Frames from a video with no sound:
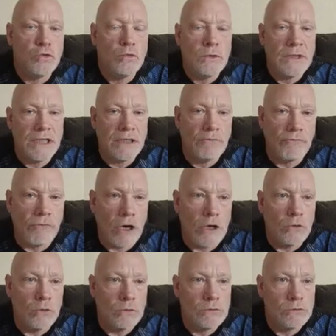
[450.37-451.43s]
in a row
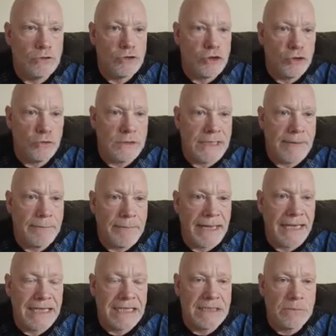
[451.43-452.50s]
to get back
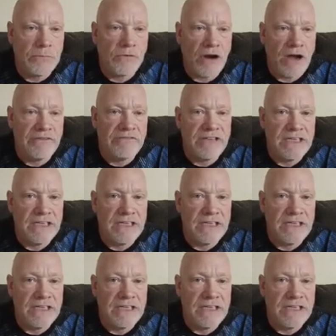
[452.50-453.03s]
into profit.